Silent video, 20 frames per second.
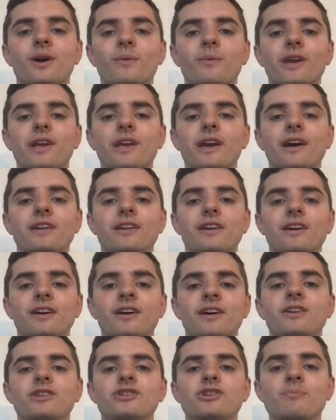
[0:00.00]
we had a
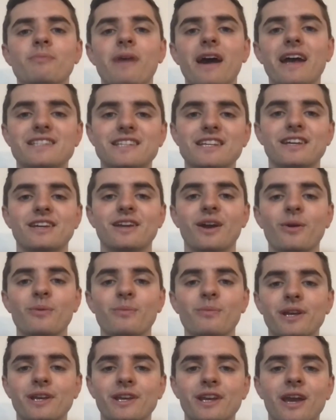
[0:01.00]
dramatic
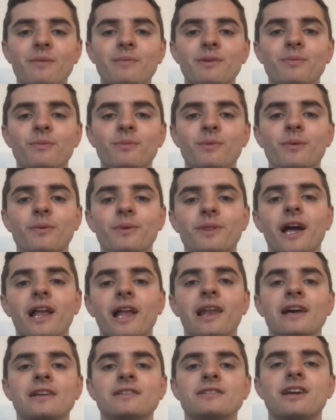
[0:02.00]
opening game, didn't we, with that
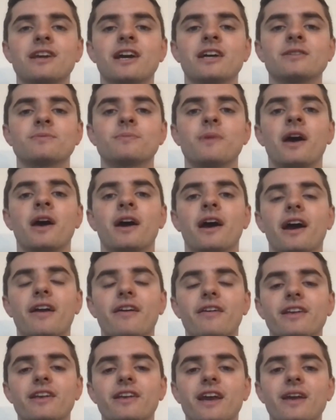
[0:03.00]
last gasp
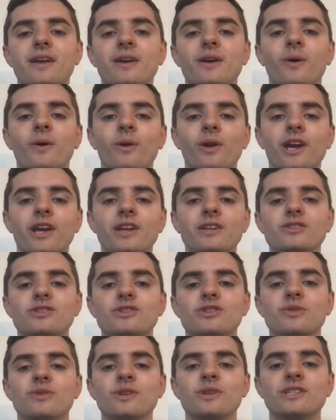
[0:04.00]
Harry Kane goal against
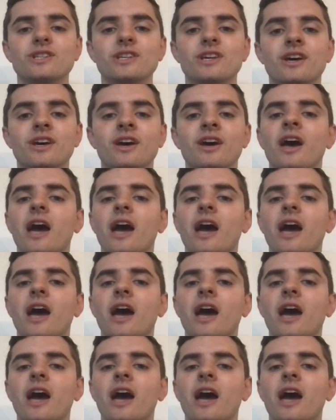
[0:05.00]
Tunisia.